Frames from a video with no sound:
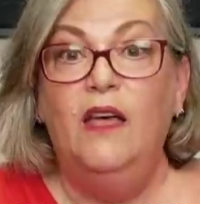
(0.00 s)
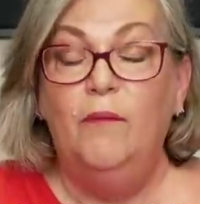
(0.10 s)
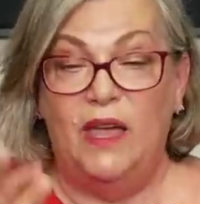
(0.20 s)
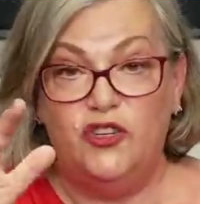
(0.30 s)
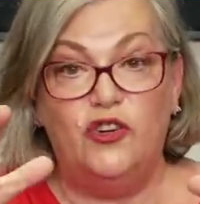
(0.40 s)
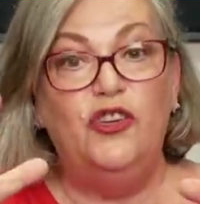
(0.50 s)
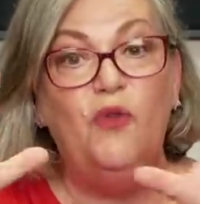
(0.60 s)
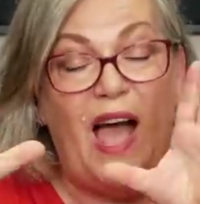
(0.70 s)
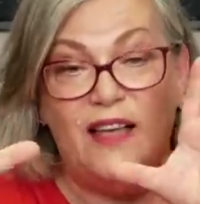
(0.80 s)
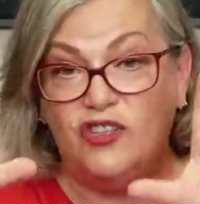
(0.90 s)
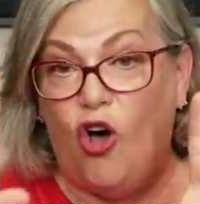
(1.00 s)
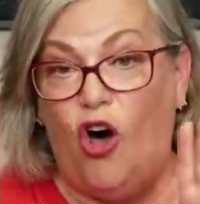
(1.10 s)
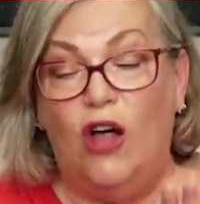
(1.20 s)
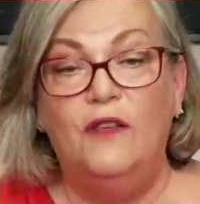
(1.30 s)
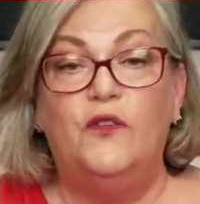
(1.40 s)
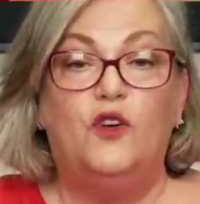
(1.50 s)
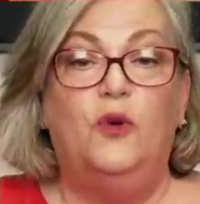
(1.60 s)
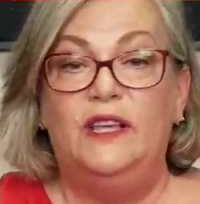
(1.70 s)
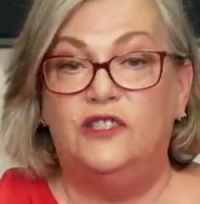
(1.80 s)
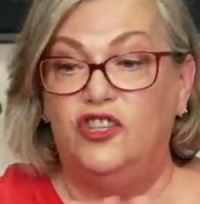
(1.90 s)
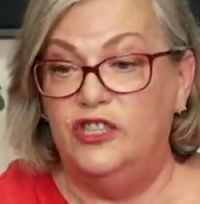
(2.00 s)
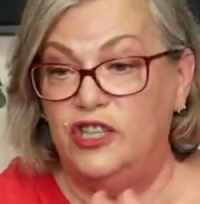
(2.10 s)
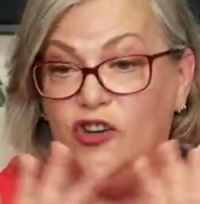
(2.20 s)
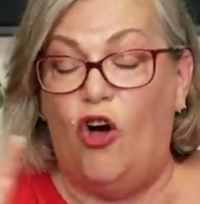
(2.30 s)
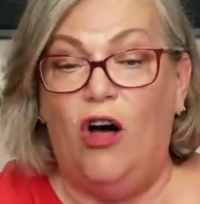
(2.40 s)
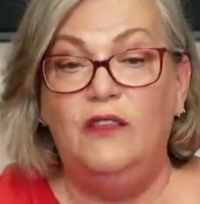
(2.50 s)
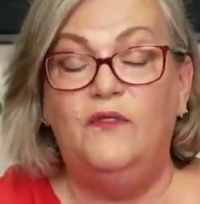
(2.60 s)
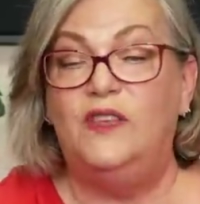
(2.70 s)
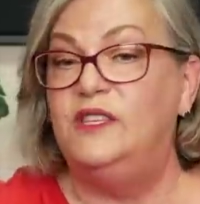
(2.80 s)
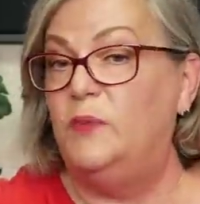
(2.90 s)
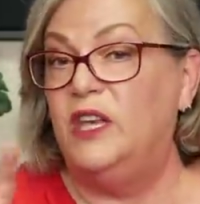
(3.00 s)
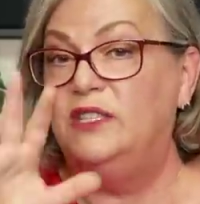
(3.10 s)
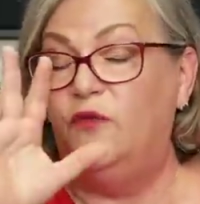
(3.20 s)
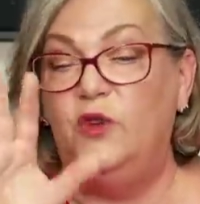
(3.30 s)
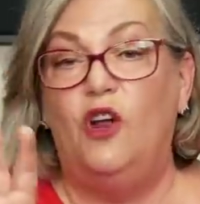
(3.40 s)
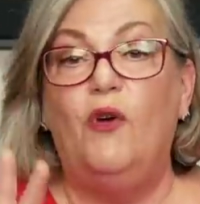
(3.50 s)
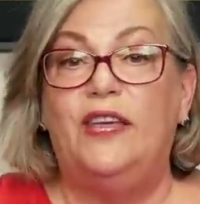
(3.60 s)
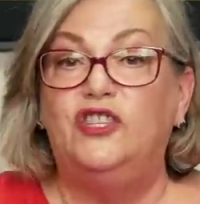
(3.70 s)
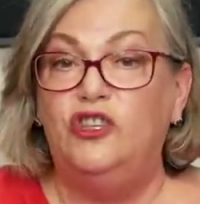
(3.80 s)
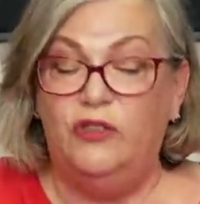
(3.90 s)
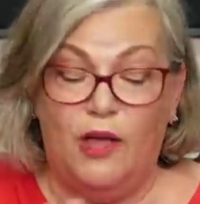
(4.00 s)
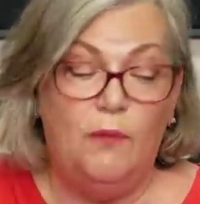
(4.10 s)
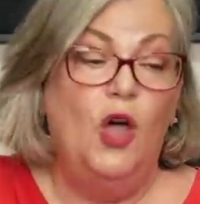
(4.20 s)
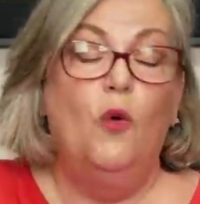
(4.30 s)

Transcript: Make sure you ask all of your questions in all of these because if we don't get to them,